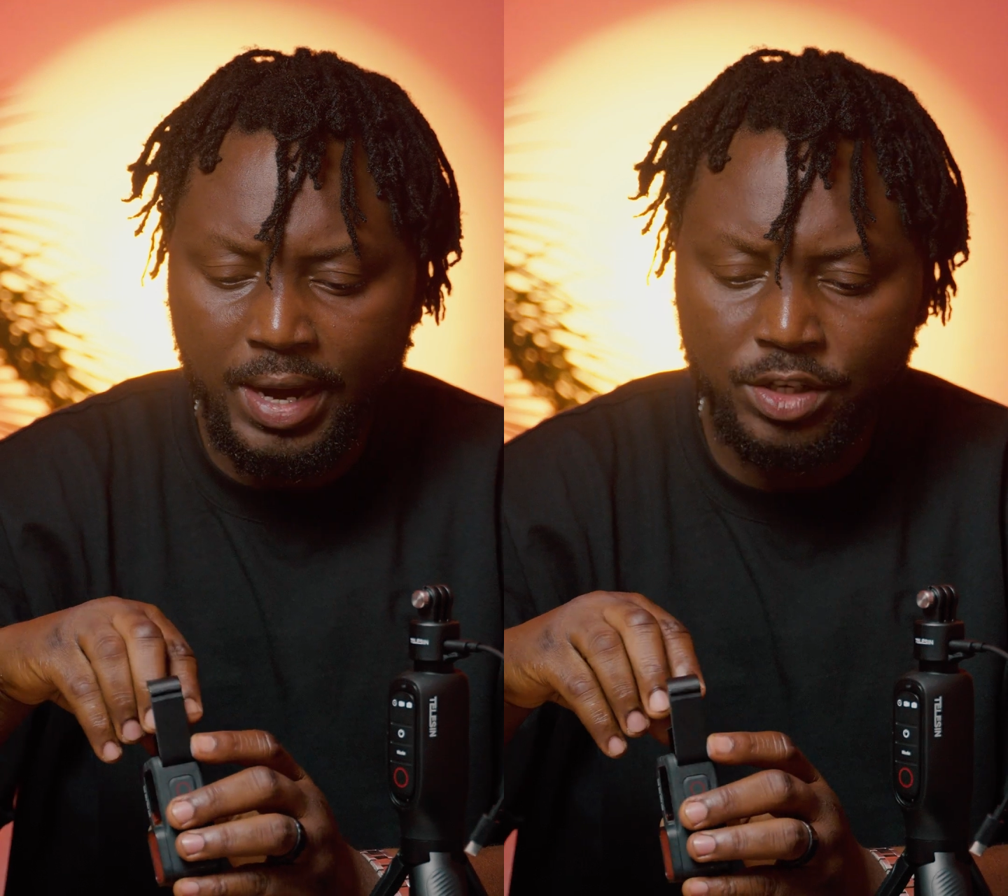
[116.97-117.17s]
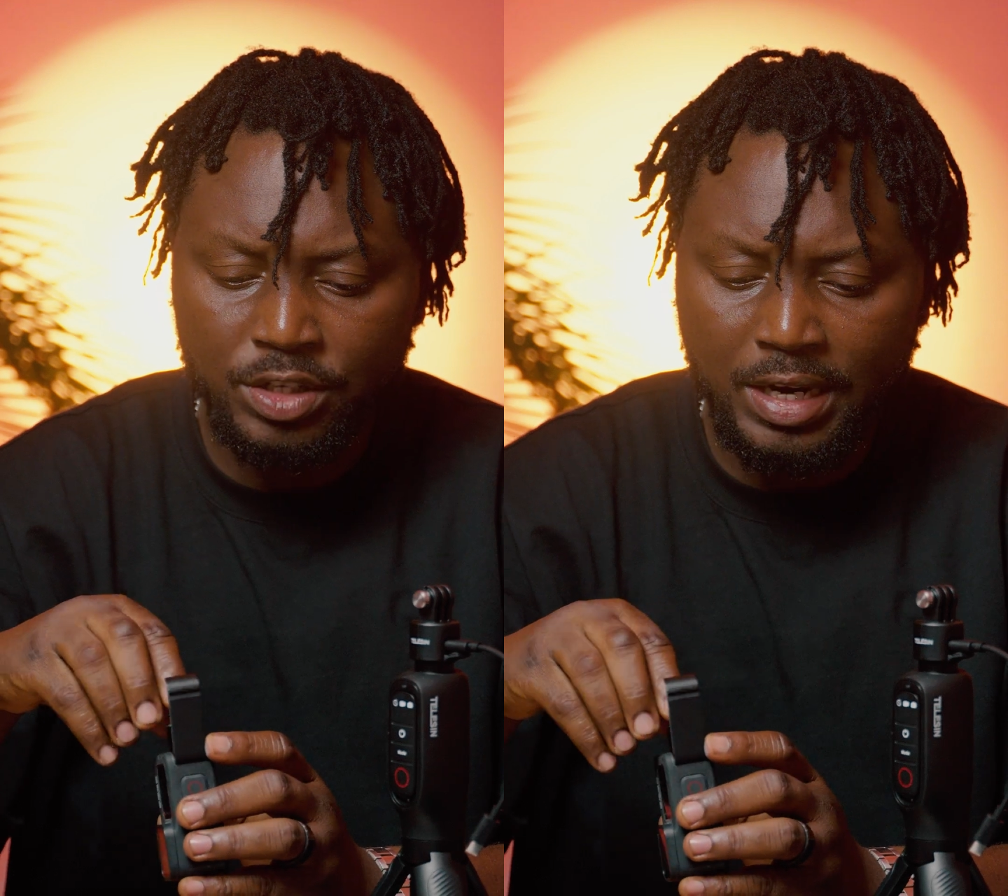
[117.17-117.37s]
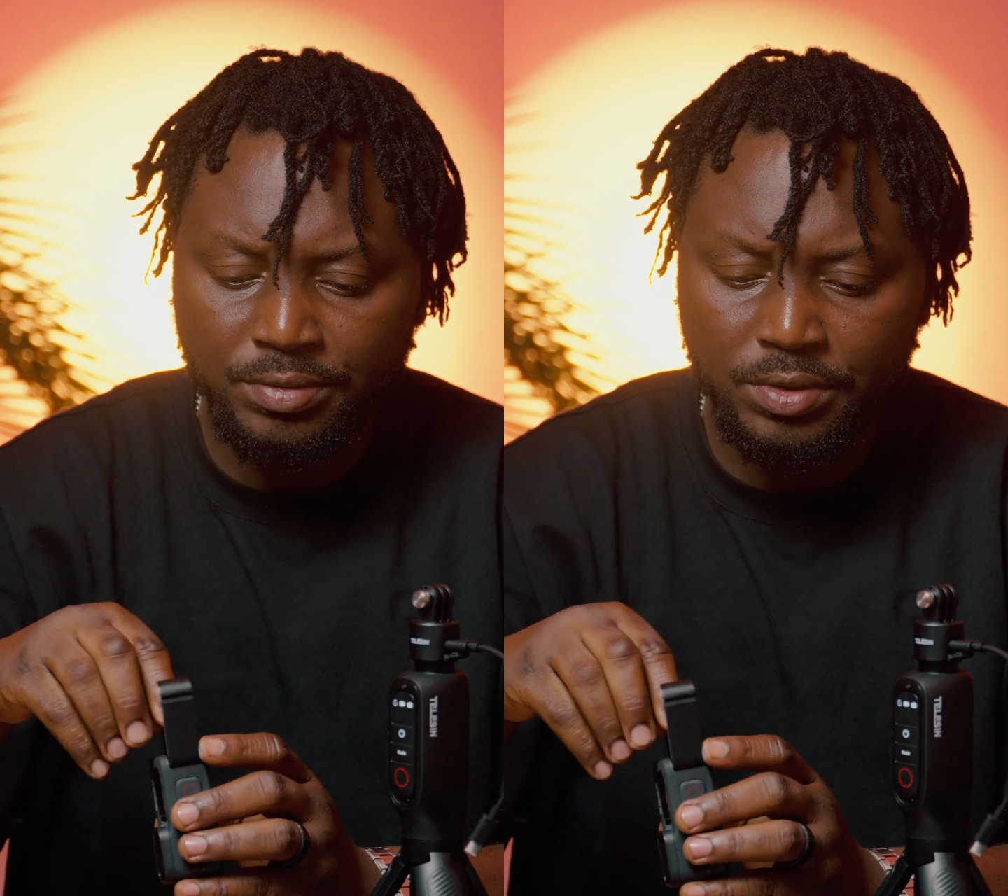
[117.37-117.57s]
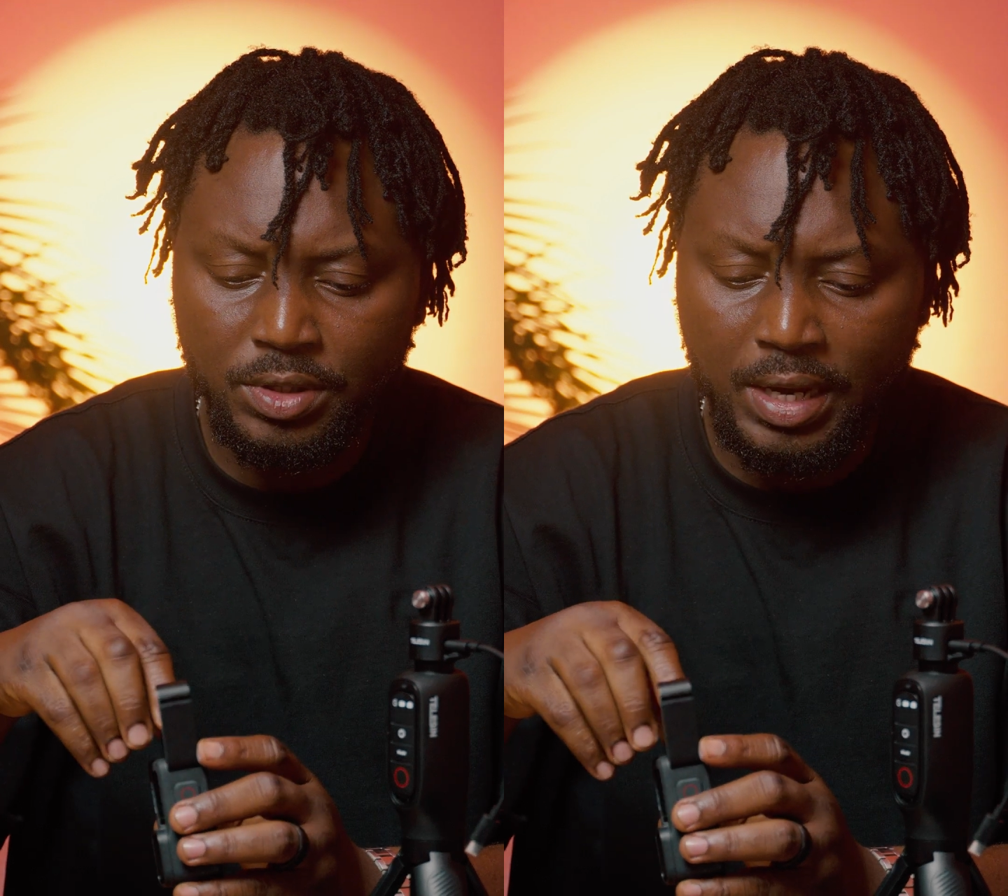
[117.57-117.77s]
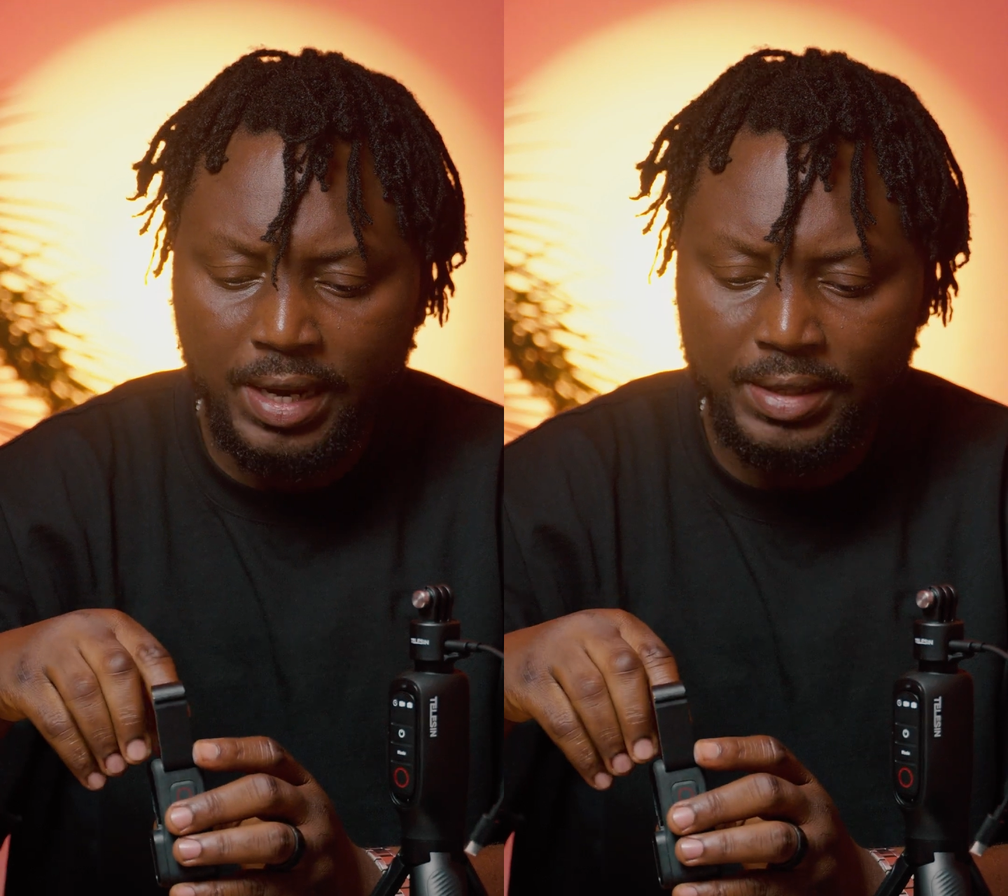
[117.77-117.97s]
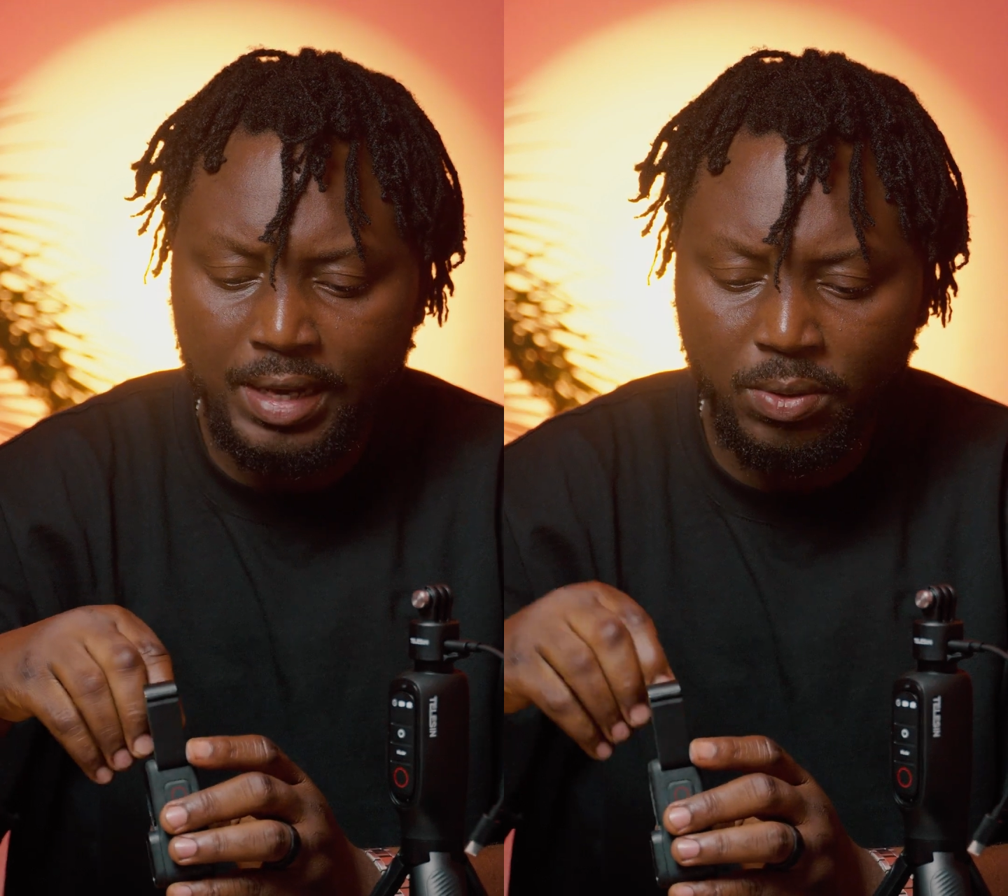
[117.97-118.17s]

I traveled and